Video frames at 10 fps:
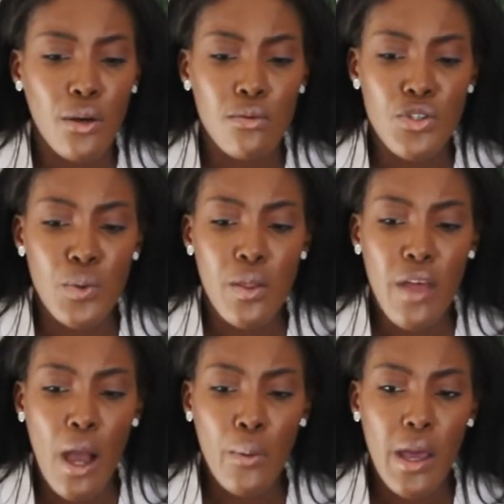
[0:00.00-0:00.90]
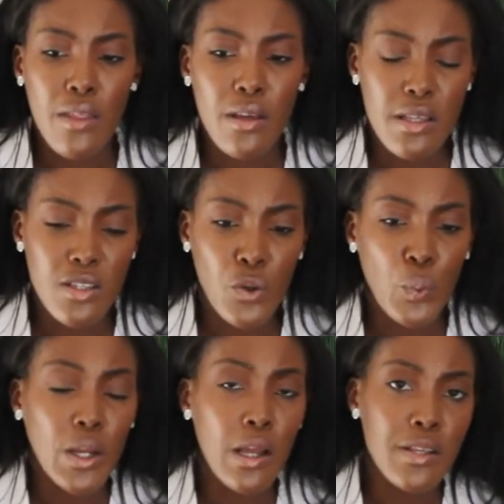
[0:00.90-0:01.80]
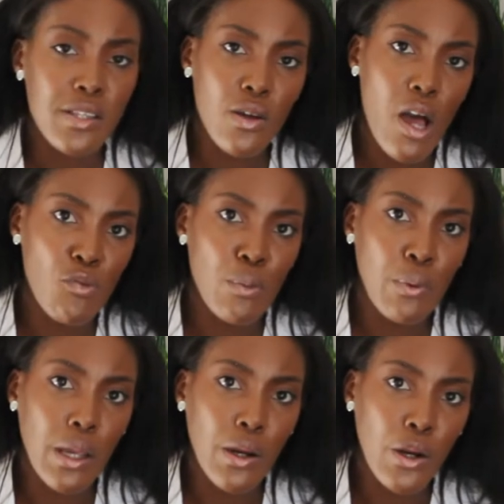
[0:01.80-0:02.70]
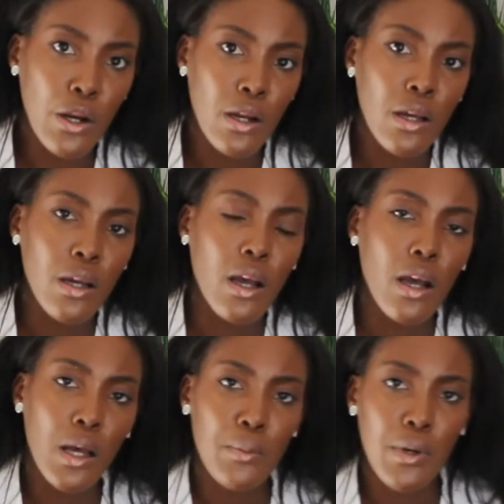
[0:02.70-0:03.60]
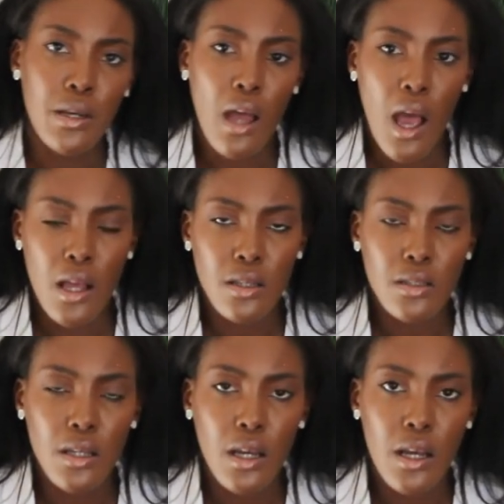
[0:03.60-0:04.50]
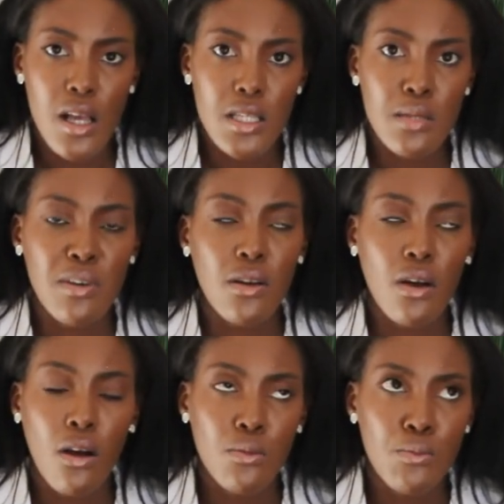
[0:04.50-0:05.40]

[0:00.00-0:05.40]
you know do it that way i think it's a good way to still have a planner um, but not uh, spend